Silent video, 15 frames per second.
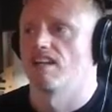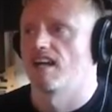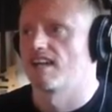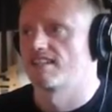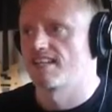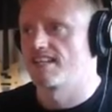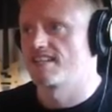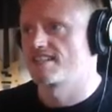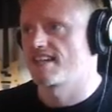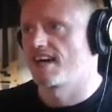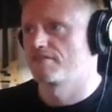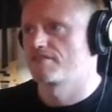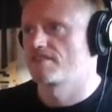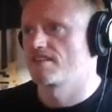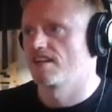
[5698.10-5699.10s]
I tend to
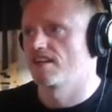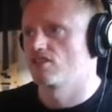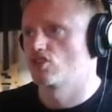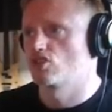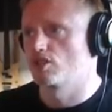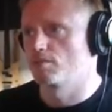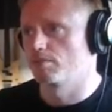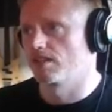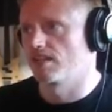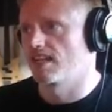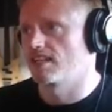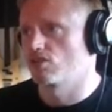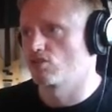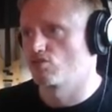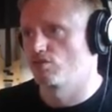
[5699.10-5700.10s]
have to
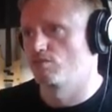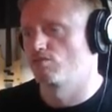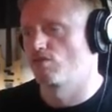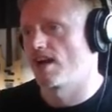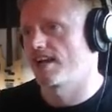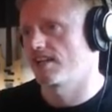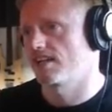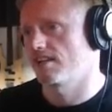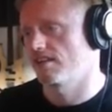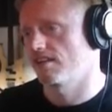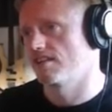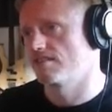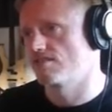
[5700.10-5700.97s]
duplicate the drum rack and